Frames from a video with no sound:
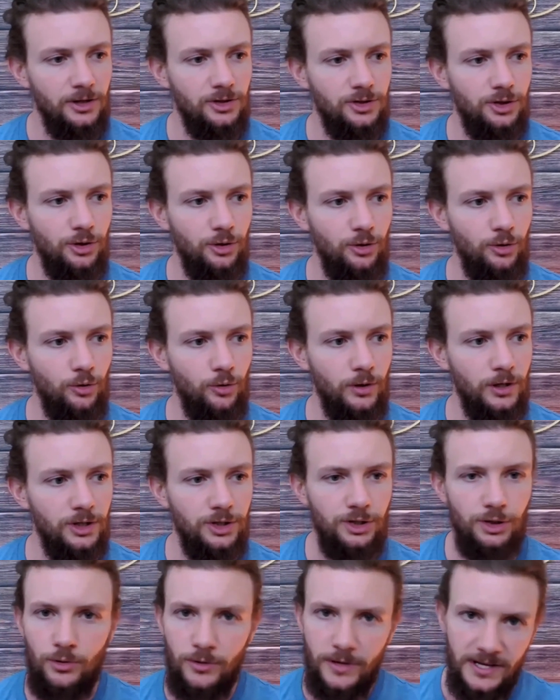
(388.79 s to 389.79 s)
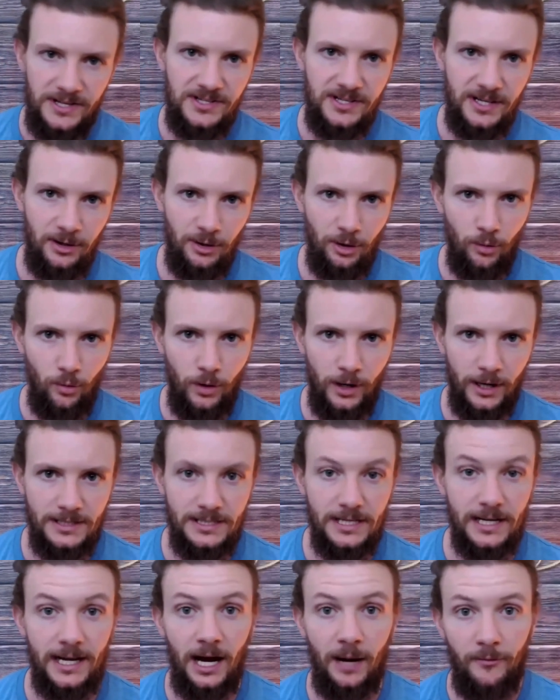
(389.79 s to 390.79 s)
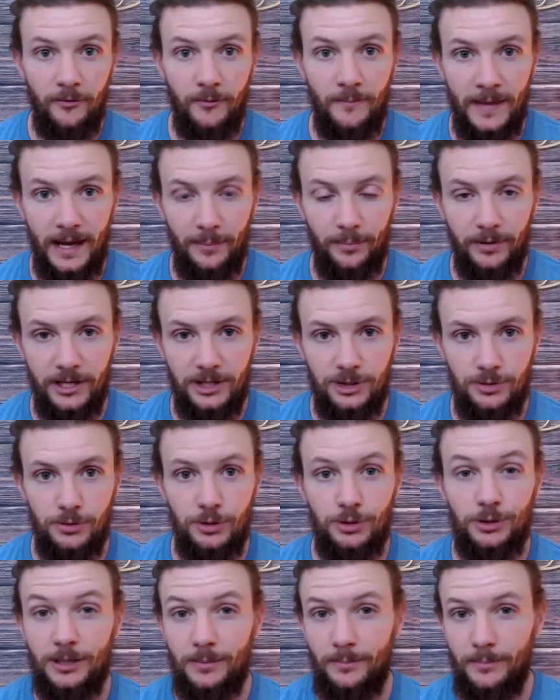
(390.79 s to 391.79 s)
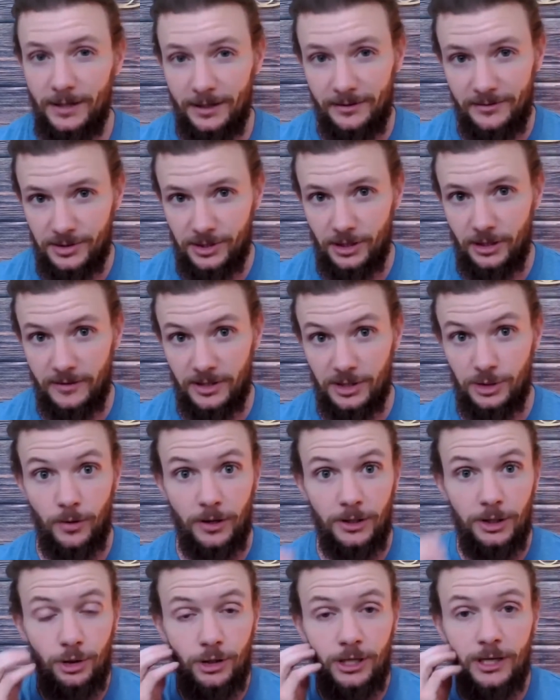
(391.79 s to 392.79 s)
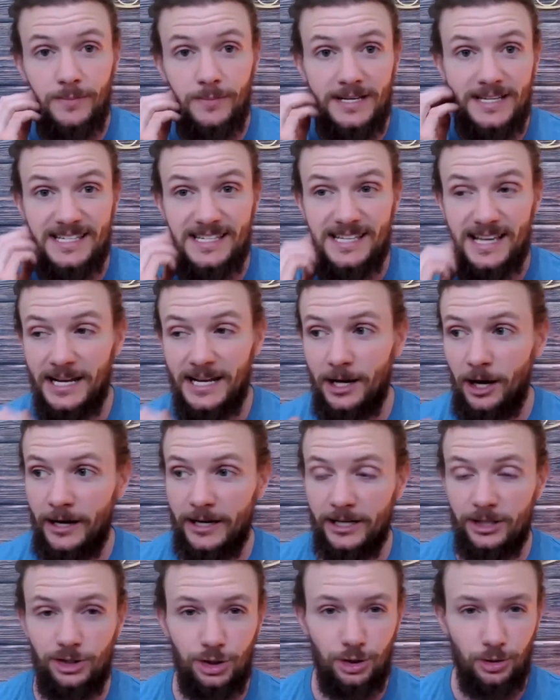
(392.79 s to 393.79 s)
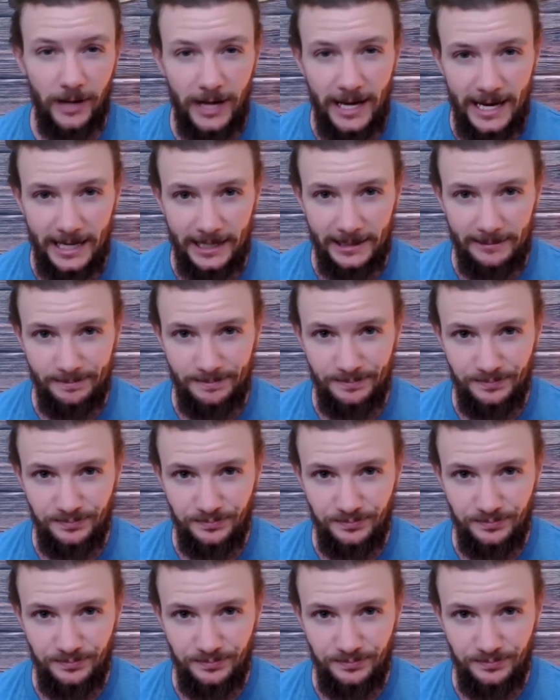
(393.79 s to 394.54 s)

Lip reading: to do this inner work, to come from that place where you can be of service, where you can be sitting on a train,